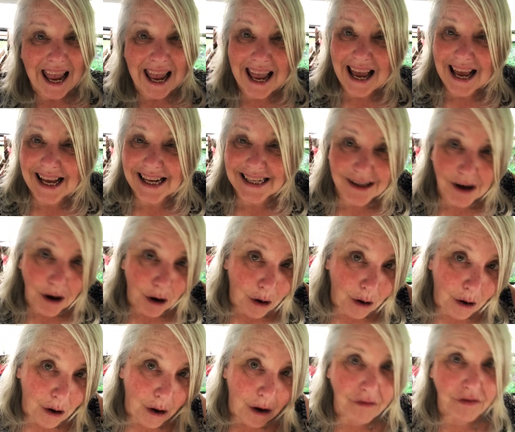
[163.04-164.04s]
And
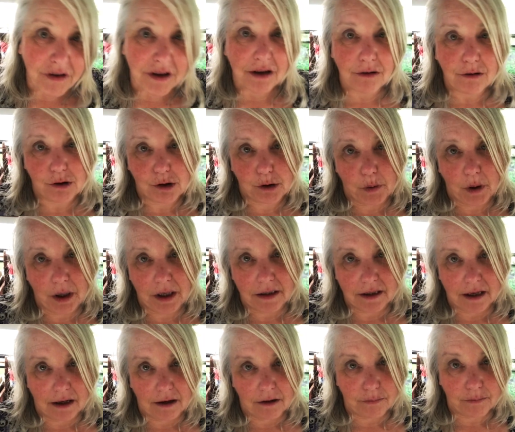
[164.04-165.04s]
all vehicles break
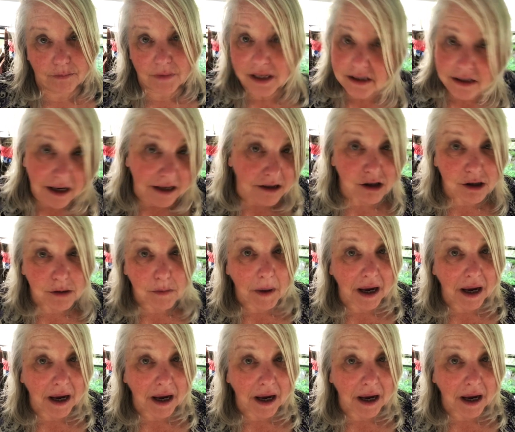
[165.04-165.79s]
down. It's not just